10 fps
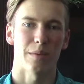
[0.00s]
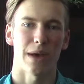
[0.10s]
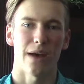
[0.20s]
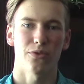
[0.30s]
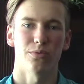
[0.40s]

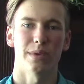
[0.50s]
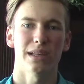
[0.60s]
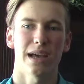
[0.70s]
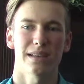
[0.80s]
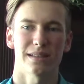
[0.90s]
after
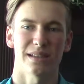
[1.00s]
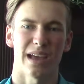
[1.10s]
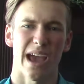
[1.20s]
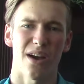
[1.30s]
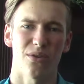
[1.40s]
realizing
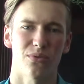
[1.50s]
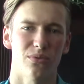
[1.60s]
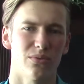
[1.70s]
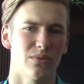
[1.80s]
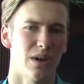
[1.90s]

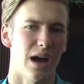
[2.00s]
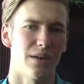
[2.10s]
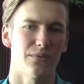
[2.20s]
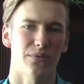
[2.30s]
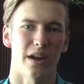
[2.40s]
how
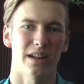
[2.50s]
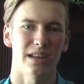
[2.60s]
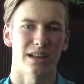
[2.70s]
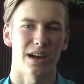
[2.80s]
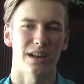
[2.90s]

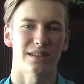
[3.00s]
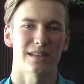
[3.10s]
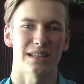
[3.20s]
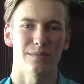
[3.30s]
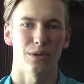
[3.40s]
unfriendly and
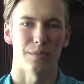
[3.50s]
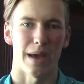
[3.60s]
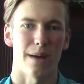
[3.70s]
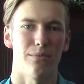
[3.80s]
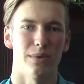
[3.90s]
inaccessible the
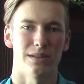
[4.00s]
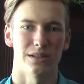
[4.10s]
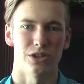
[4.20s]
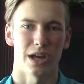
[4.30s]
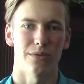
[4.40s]
map was
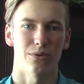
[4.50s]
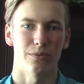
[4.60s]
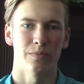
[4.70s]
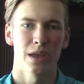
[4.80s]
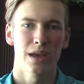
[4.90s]
in
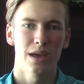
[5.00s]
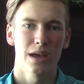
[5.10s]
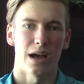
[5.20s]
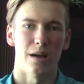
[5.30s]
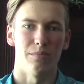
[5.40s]
general.
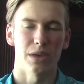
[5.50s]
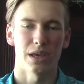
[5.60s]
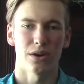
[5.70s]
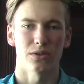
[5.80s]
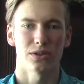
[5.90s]

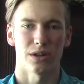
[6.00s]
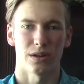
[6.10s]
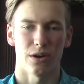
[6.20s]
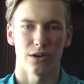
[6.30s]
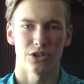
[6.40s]
Being hosted
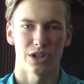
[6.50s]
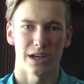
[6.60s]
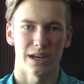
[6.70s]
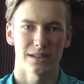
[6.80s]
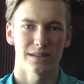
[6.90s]
on
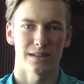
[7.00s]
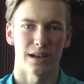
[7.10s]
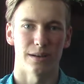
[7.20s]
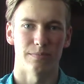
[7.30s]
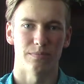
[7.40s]

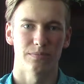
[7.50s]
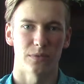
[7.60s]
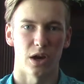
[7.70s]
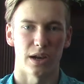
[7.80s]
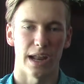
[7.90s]
ArcGIS
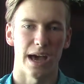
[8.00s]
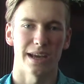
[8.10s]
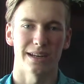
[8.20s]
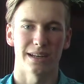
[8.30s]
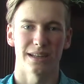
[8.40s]

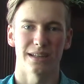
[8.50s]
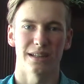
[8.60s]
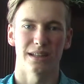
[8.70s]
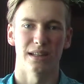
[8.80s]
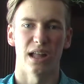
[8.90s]
online,
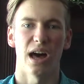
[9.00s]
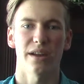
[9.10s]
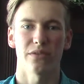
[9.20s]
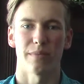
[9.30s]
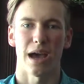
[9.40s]
a lot
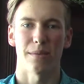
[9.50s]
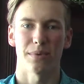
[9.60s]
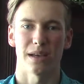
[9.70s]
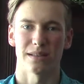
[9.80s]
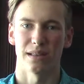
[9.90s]
of the
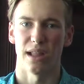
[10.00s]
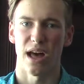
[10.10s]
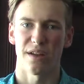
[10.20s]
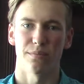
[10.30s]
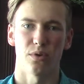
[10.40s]
map has a
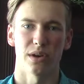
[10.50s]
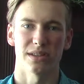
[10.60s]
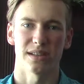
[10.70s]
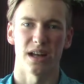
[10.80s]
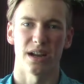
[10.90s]
lot of
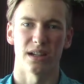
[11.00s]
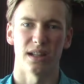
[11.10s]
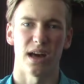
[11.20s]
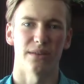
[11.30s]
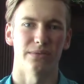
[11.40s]
points on it, a
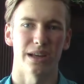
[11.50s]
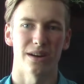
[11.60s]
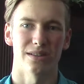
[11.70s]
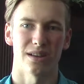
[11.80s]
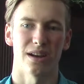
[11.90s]
lot of
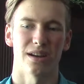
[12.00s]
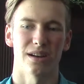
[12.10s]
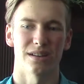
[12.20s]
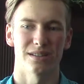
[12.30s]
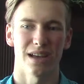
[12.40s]
layers on it,
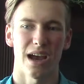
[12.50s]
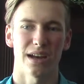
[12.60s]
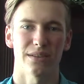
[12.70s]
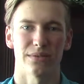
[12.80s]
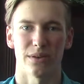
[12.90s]
and is
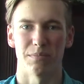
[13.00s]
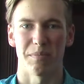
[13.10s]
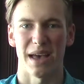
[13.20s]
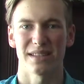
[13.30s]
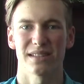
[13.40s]
kind of a
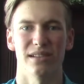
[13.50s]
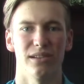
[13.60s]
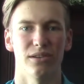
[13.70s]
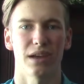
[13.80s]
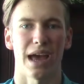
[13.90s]
mess to
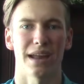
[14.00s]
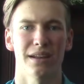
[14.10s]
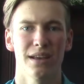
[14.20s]
look at